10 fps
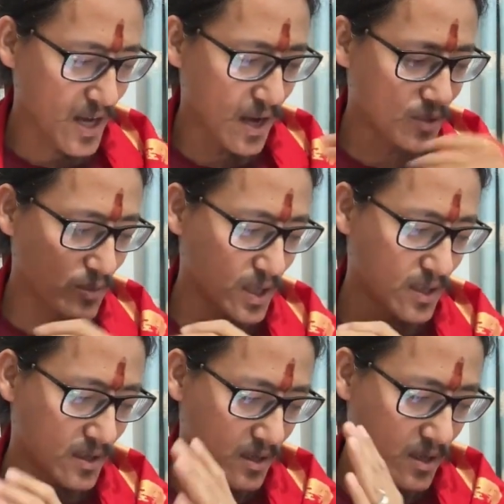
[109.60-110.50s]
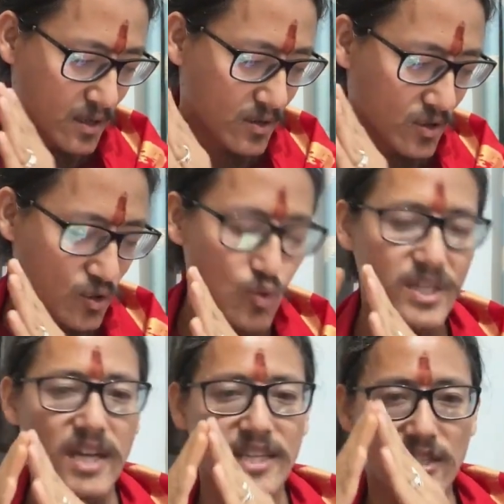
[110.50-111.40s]
have to be,
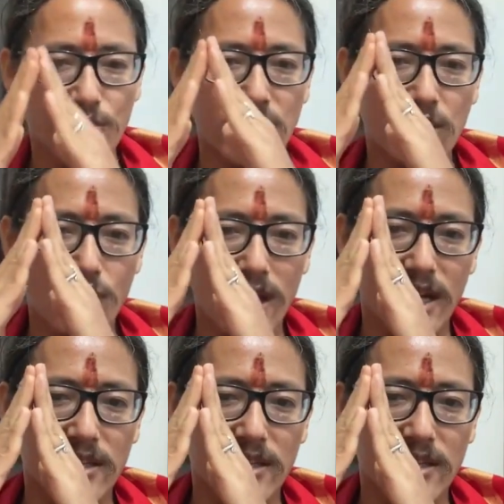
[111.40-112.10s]
two sides has to be equal